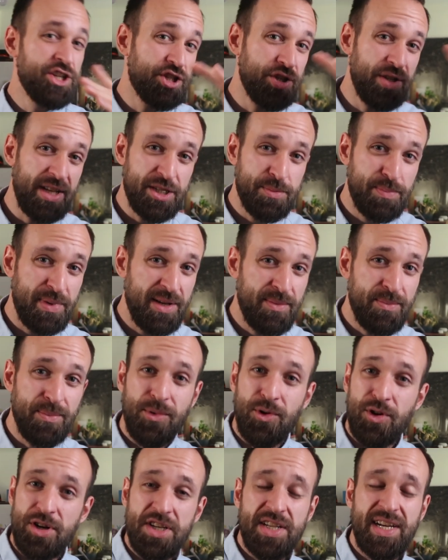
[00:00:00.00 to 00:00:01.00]
Should I spend
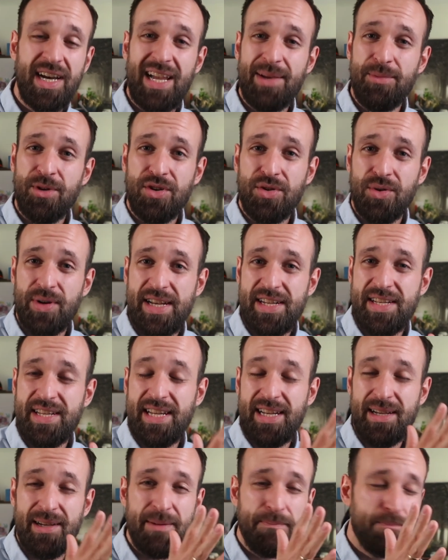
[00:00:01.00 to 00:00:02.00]
more time
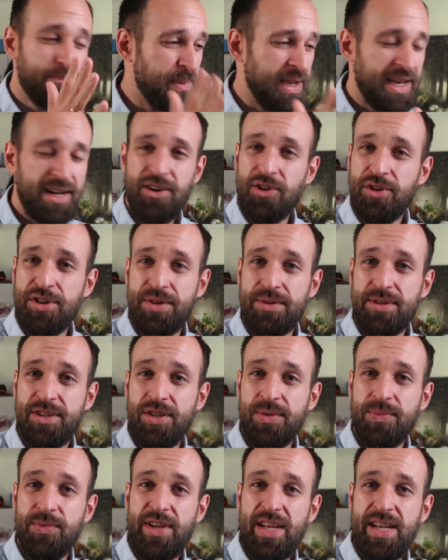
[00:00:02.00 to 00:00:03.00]
creating better
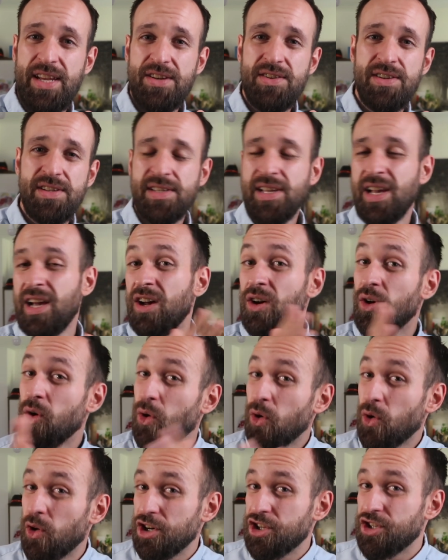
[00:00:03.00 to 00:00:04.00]
YouTube videos
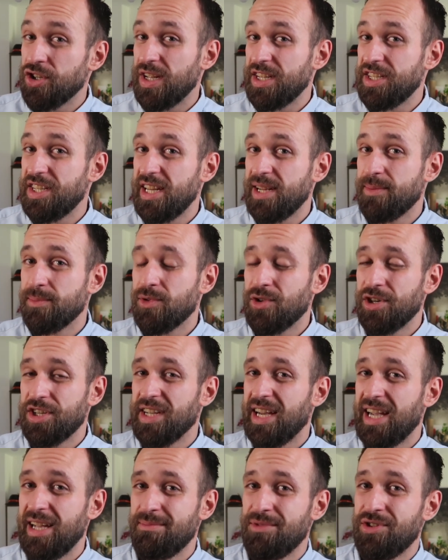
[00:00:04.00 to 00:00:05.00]
or should I take more
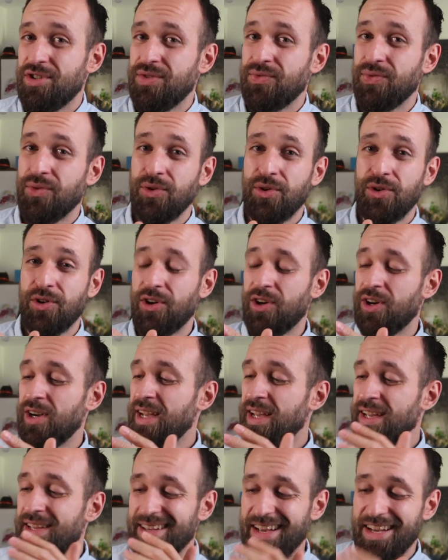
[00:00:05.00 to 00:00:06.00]
time for
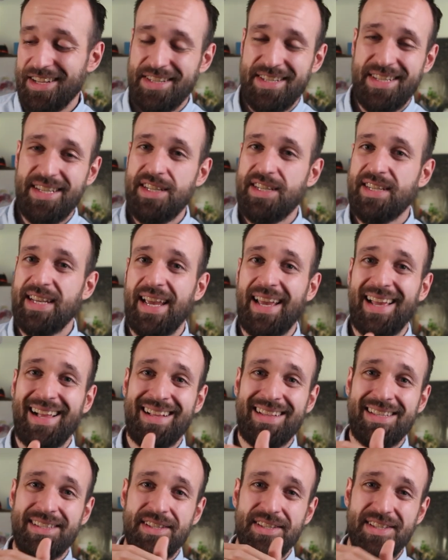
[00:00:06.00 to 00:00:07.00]
a
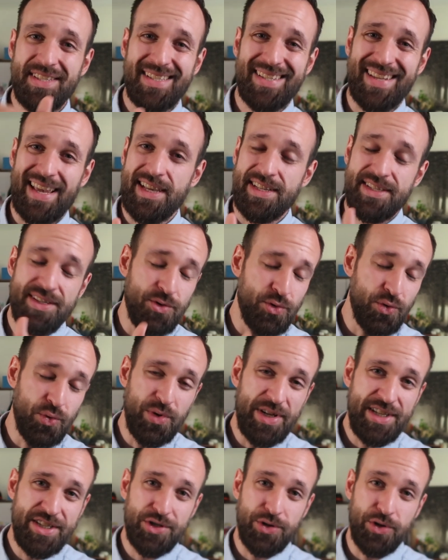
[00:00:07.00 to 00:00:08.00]
detailed SaaS
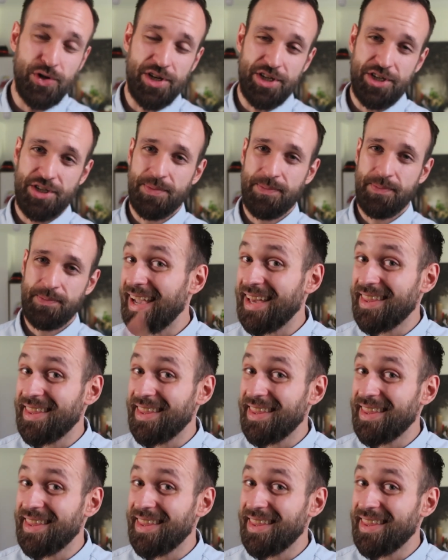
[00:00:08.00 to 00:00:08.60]
research?